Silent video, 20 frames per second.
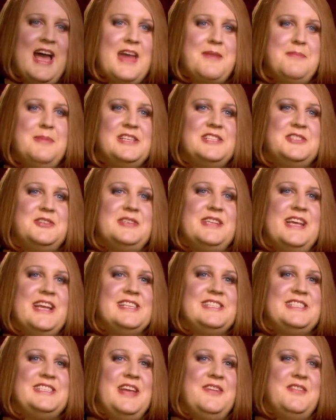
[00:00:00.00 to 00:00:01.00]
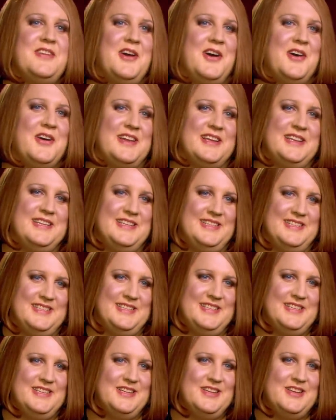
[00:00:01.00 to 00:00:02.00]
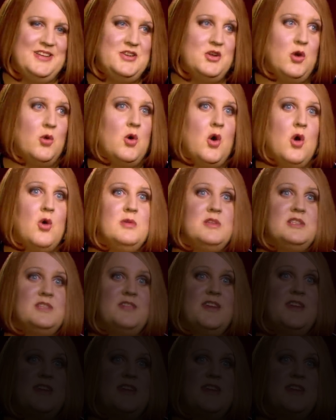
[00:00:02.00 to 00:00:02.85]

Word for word: I had Mr. T and Stephen Hawking. No holes